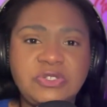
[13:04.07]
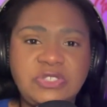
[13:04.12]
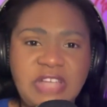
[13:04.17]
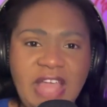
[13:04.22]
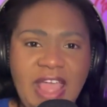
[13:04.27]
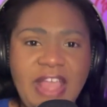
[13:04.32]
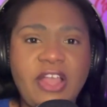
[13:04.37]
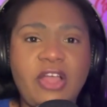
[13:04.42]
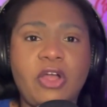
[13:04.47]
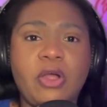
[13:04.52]

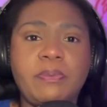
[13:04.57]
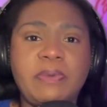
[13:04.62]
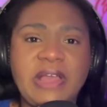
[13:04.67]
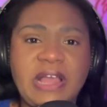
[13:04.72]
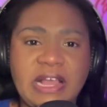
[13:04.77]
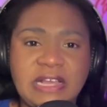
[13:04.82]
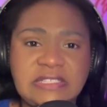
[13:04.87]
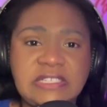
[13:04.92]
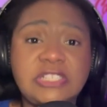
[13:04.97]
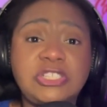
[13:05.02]
take her,
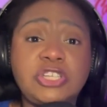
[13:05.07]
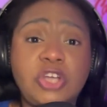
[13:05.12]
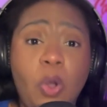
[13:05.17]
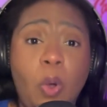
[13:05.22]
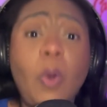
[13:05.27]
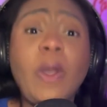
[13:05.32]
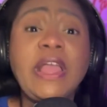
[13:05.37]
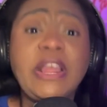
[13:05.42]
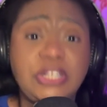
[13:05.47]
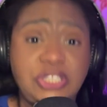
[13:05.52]
because it's
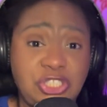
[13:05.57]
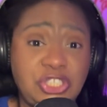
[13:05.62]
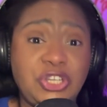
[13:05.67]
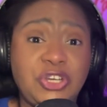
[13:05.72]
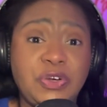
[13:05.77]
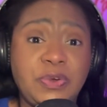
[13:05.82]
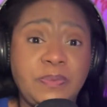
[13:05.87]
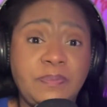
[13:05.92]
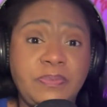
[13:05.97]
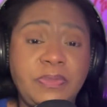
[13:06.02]
going
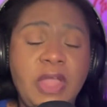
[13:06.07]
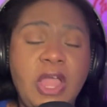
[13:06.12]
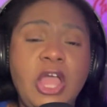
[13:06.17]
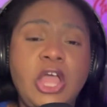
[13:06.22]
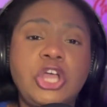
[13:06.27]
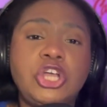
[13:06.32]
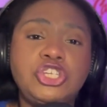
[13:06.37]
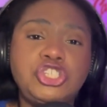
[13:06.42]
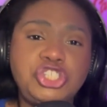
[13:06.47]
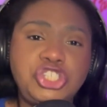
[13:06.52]
to,
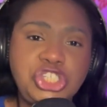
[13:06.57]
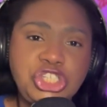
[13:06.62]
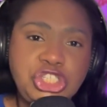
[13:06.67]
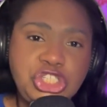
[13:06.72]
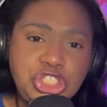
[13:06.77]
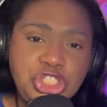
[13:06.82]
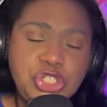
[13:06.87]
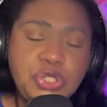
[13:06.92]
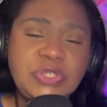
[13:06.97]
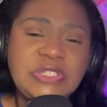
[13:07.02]
she
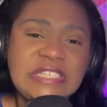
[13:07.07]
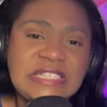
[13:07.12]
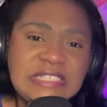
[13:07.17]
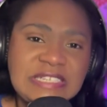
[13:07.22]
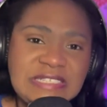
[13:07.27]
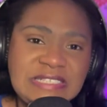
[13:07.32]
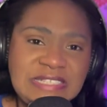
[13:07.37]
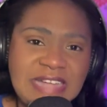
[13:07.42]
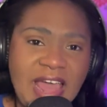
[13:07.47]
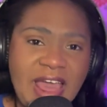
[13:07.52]
chooses
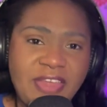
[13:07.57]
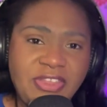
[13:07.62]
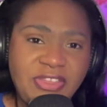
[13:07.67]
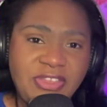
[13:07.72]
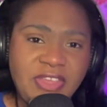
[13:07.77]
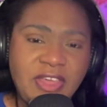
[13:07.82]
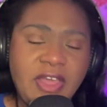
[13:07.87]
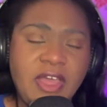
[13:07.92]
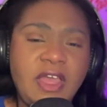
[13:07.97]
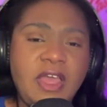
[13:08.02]
a
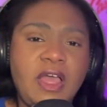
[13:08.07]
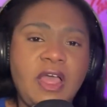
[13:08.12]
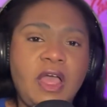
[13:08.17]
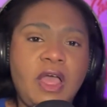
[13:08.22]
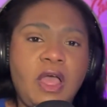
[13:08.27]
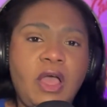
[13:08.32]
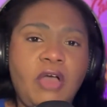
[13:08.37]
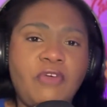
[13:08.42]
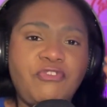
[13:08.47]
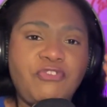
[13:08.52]
death
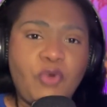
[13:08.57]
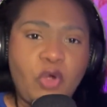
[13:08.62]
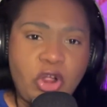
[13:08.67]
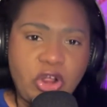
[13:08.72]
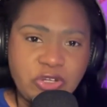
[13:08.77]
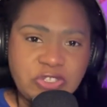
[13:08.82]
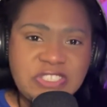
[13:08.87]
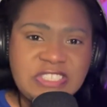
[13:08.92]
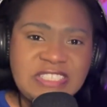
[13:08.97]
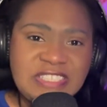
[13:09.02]
for
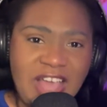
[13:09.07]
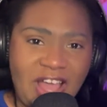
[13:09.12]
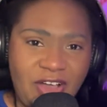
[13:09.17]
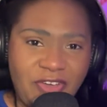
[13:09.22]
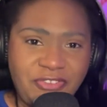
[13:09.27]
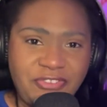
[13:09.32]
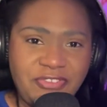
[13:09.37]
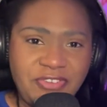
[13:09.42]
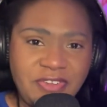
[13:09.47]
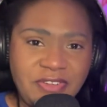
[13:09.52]

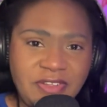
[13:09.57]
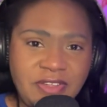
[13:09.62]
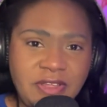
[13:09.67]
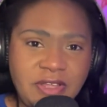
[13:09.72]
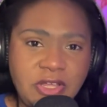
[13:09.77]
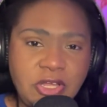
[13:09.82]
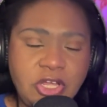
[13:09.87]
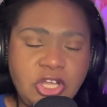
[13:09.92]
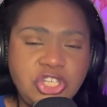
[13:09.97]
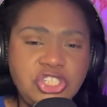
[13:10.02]
herself.
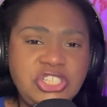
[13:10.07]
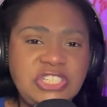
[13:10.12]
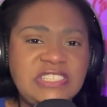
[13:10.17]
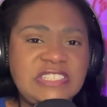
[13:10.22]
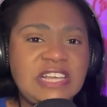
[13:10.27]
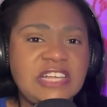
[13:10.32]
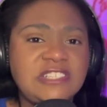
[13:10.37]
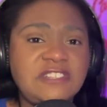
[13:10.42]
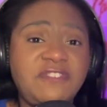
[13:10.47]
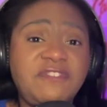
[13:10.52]
She
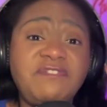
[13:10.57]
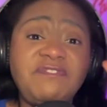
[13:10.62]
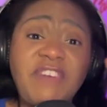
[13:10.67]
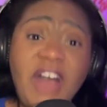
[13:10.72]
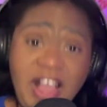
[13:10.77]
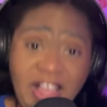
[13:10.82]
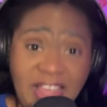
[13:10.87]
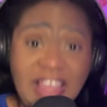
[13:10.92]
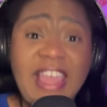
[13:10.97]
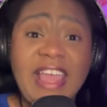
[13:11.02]
says,
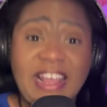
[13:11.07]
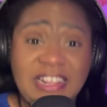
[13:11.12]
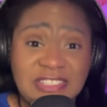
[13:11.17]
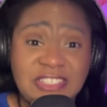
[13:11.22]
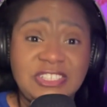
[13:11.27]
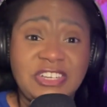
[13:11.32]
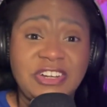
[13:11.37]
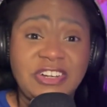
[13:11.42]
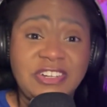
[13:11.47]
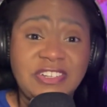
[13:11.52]
fuck
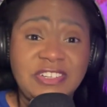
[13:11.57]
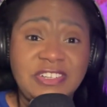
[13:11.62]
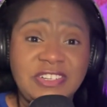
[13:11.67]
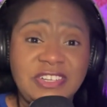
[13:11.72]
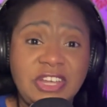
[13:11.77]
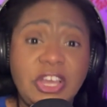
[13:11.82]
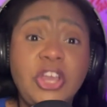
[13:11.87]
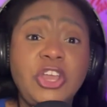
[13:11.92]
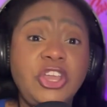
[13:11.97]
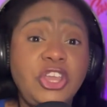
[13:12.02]
cancer.
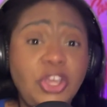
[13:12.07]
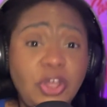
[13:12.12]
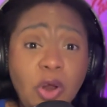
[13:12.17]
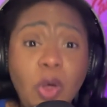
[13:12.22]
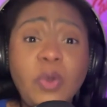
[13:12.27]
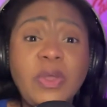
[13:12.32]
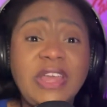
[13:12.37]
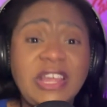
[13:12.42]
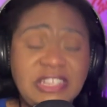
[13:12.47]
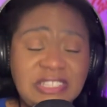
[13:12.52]
You
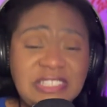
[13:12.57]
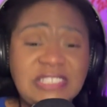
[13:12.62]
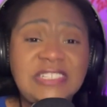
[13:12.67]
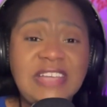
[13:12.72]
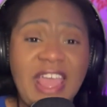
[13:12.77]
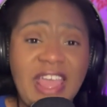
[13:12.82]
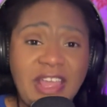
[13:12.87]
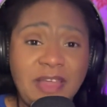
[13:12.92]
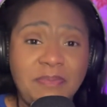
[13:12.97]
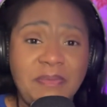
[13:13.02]
don't get to
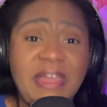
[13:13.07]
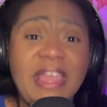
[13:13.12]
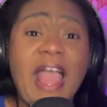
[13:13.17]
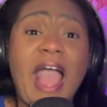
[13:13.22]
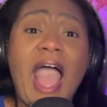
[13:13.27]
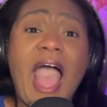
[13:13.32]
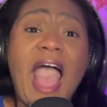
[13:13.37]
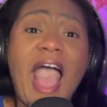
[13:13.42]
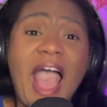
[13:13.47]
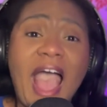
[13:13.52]
take me.
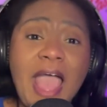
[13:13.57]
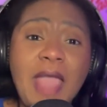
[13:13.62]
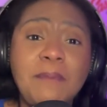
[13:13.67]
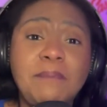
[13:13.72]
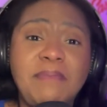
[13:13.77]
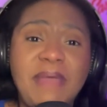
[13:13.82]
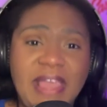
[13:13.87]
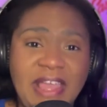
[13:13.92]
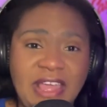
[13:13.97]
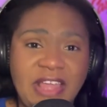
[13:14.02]

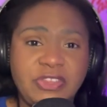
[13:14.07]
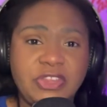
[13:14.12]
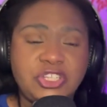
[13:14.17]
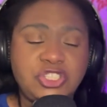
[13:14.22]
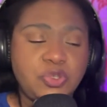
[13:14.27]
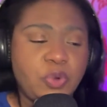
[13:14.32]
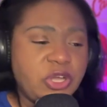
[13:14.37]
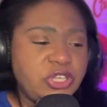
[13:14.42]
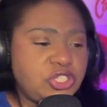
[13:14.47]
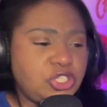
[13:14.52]
I'm making the
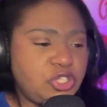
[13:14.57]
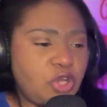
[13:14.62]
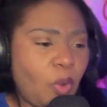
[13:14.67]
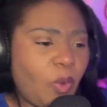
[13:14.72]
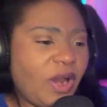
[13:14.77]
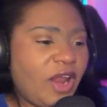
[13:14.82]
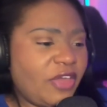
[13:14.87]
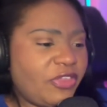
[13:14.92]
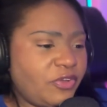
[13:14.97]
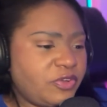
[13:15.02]
choice. You know
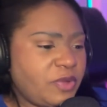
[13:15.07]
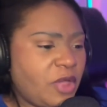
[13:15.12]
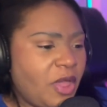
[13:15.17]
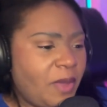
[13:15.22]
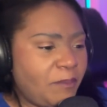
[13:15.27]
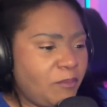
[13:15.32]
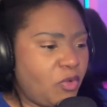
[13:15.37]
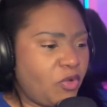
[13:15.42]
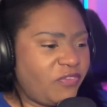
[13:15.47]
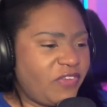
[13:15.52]
what other
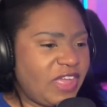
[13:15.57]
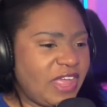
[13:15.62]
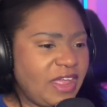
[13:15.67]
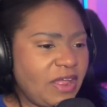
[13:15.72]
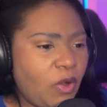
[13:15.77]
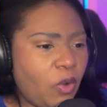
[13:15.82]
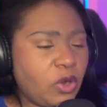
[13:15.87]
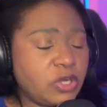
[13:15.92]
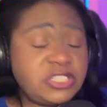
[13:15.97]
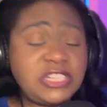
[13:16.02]
movie
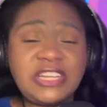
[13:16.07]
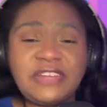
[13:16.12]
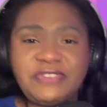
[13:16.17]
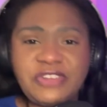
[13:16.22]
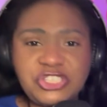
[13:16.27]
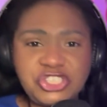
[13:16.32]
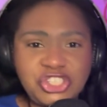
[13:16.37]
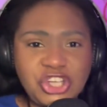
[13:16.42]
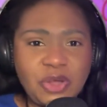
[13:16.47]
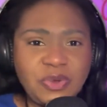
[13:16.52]
or
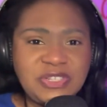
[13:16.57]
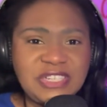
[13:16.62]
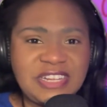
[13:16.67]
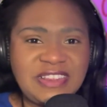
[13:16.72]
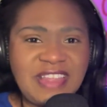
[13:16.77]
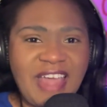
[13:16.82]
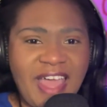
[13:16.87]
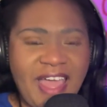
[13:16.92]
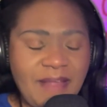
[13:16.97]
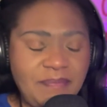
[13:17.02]
TV show
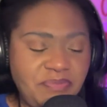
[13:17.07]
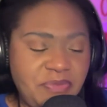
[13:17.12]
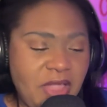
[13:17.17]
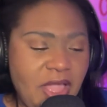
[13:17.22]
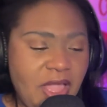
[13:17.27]
did that?